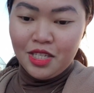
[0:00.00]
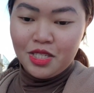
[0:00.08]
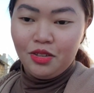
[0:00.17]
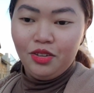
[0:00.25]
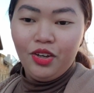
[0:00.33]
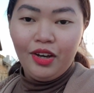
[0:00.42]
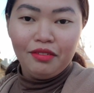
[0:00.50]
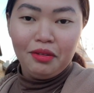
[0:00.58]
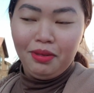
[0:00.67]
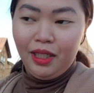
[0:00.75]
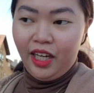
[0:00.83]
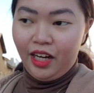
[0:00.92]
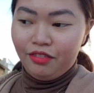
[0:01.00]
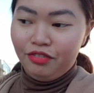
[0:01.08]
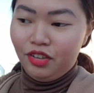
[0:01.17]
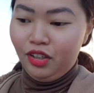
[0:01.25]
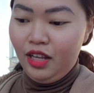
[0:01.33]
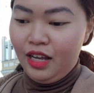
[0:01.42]
so you have to be
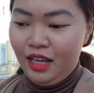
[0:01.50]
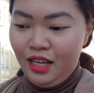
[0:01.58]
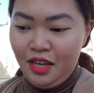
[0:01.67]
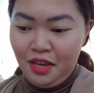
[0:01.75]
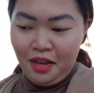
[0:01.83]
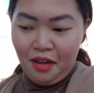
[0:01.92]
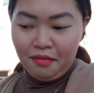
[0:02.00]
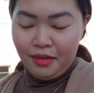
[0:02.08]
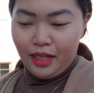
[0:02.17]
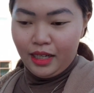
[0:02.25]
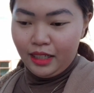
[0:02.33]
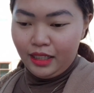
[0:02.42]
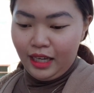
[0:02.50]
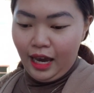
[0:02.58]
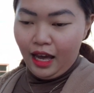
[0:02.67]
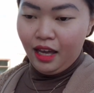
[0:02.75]
careful. But yeah,